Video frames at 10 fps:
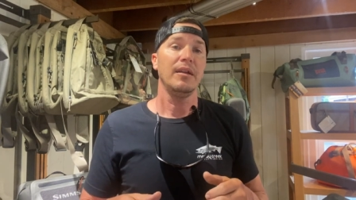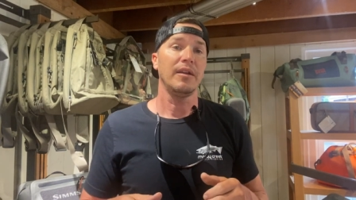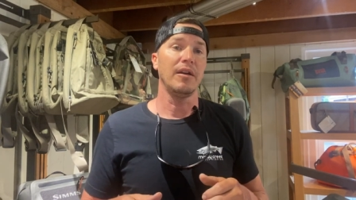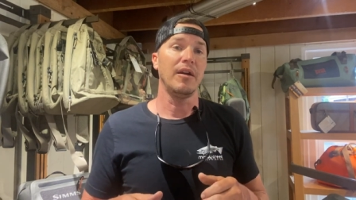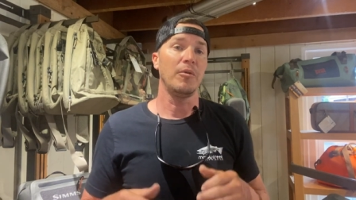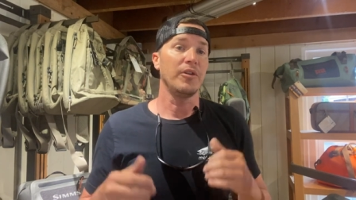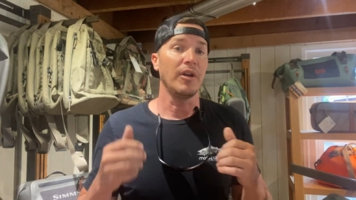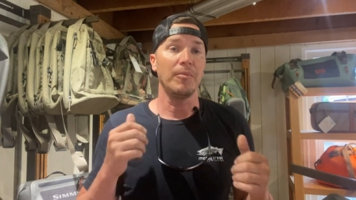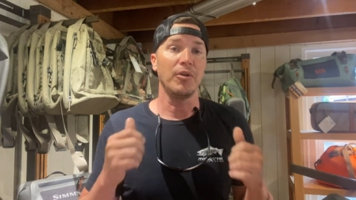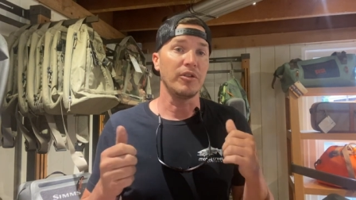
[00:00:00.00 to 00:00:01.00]
You know, I'm on
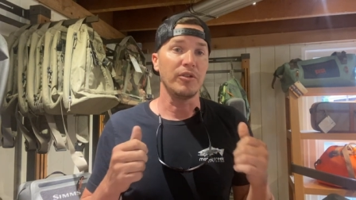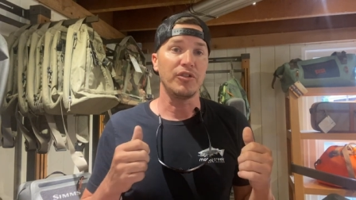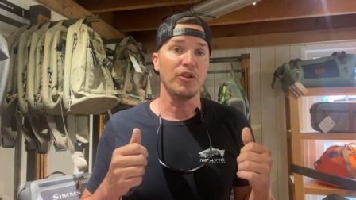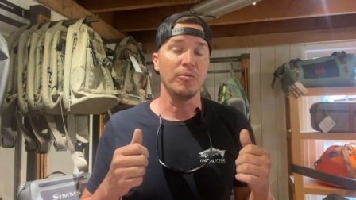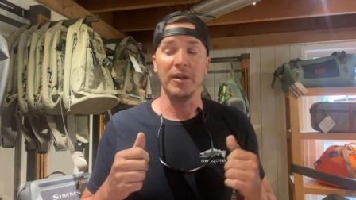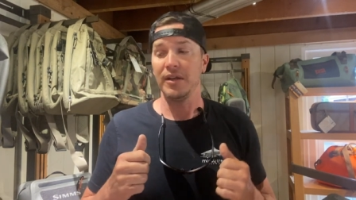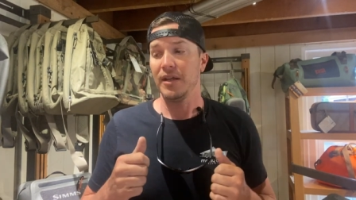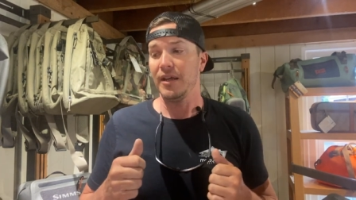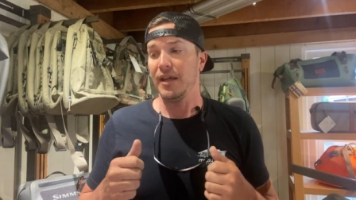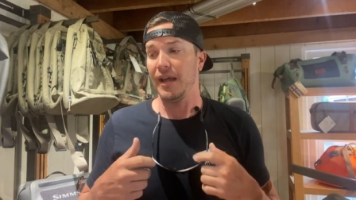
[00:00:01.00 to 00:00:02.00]
I'm on the YouTube and
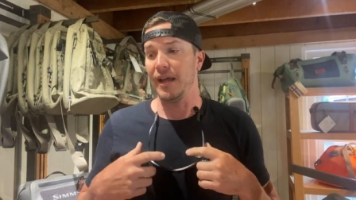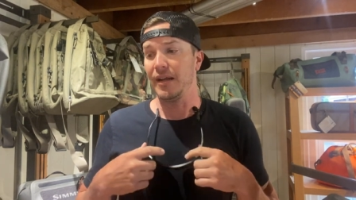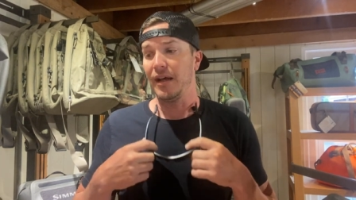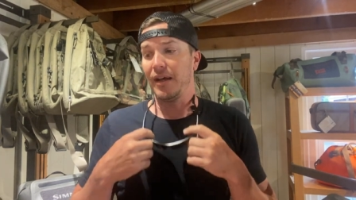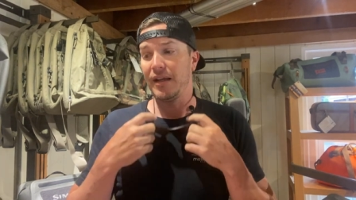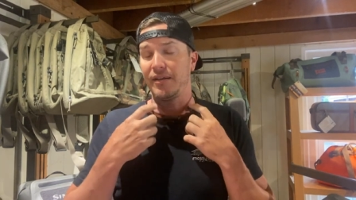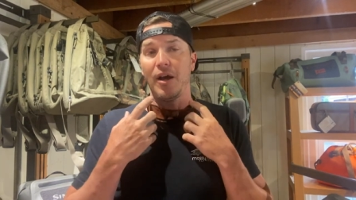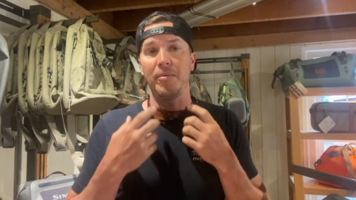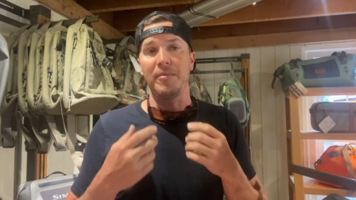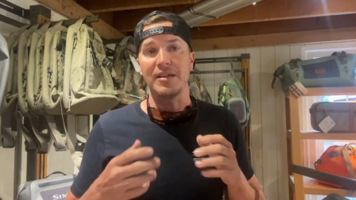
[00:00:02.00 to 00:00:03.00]
and uh, it's
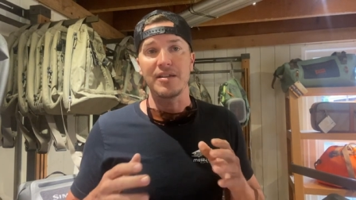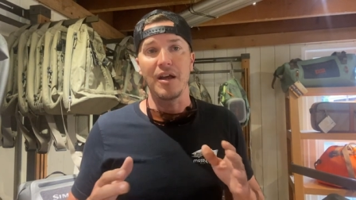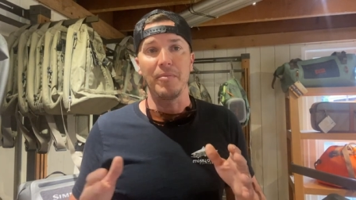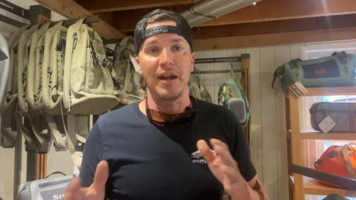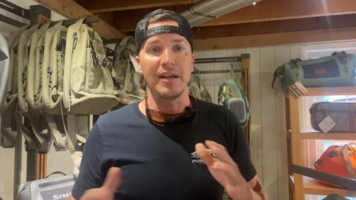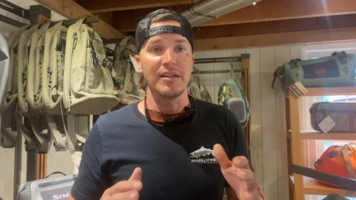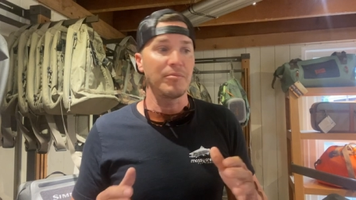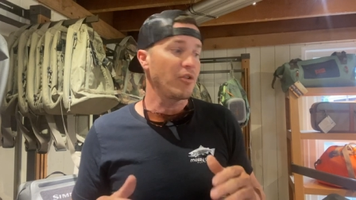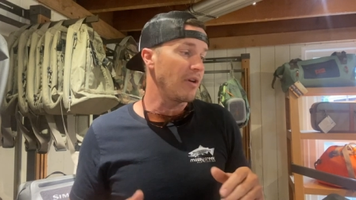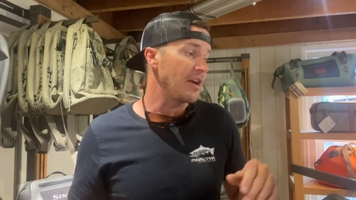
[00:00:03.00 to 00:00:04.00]
helping me some, but I need
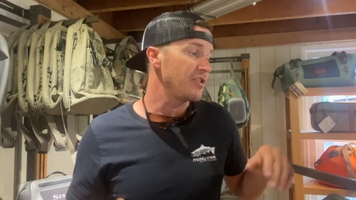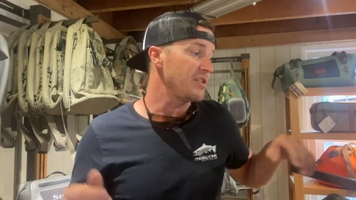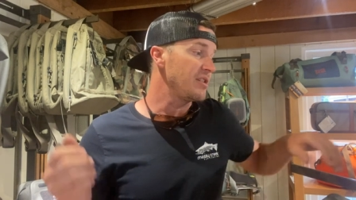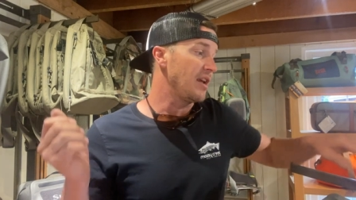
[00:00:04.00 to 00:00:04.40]
some corrections.